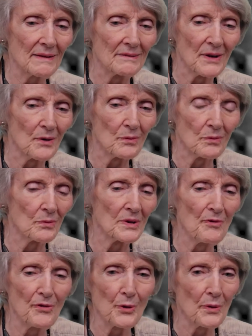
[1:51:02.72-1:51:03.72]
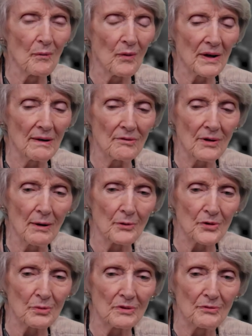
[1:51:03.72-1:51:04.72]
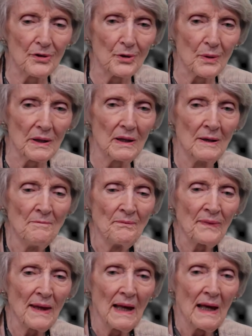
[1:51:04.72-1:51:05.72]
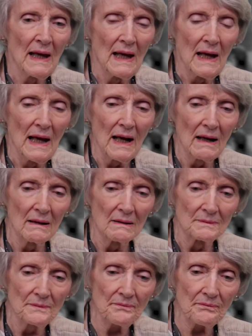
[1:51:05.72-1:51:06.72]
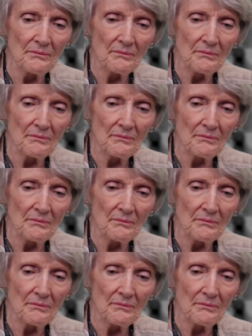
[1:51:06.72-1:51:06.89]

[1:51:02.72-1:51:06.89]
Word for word: don't know, reviewing whatever I was reviewing, um,